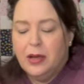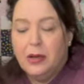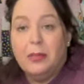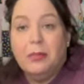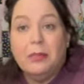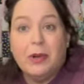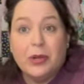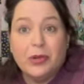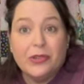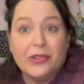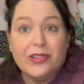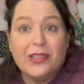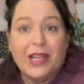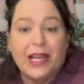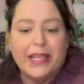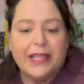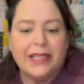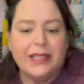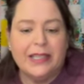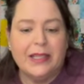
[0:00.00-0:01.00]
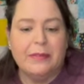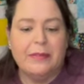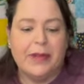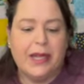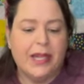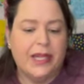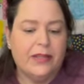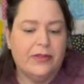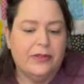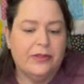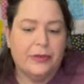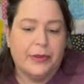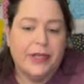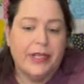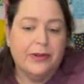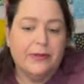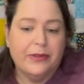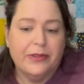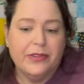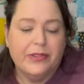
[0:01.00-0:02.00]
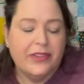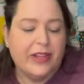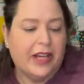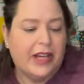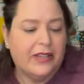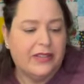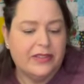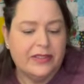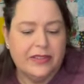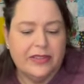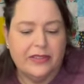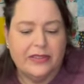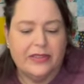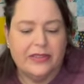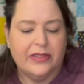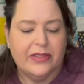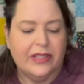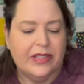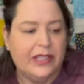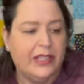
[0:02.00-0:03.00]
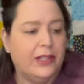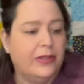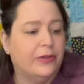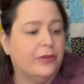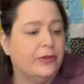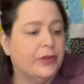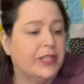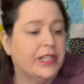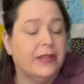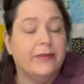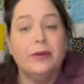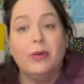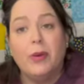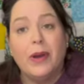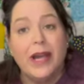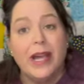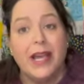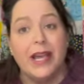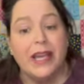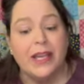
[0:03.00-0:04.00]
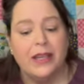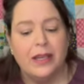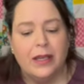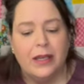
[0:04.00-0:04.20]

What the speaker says: most likely made 3 different sizes, either to give away